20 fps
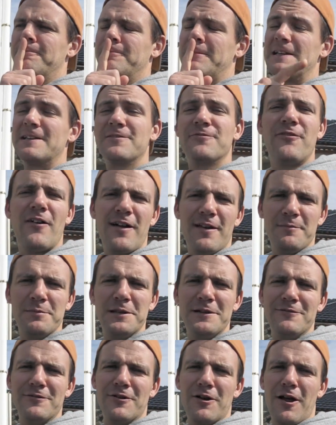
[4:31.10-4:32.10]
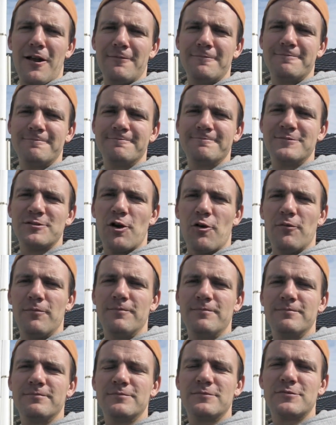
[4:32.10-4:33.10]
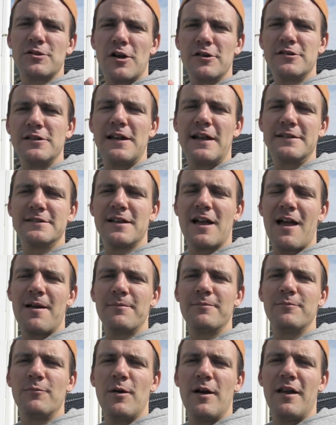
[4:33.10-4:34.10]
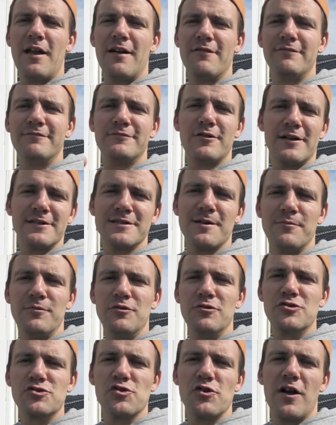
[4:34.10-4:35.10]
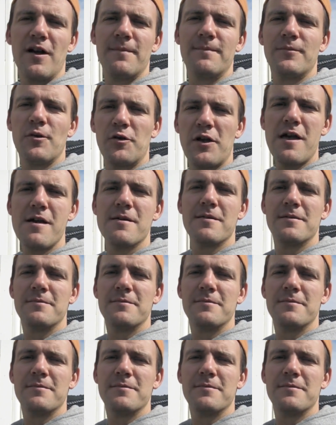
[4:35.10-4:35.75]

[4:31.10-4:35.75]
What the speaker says: it's fun, believe it or not. So, talk to you next time when I've got something new to show you. Okay?